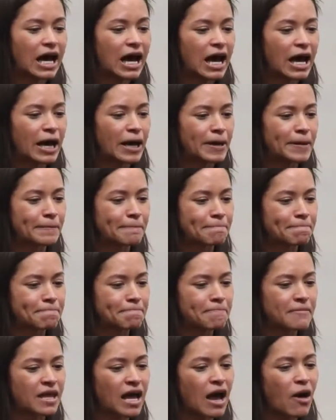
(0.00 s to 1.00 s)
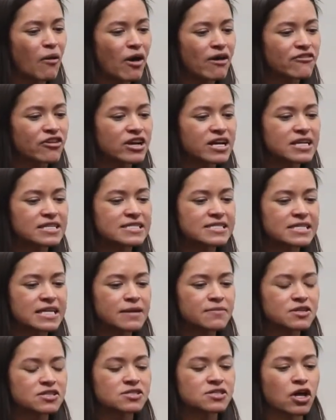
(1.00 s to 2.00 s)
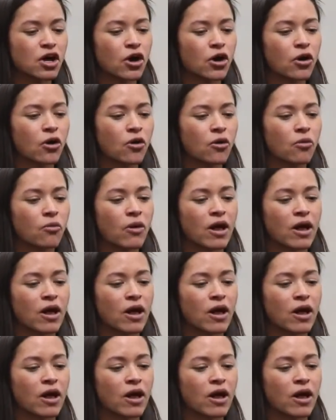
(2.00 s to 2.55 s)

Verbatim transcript: Um, however, it seemed as though,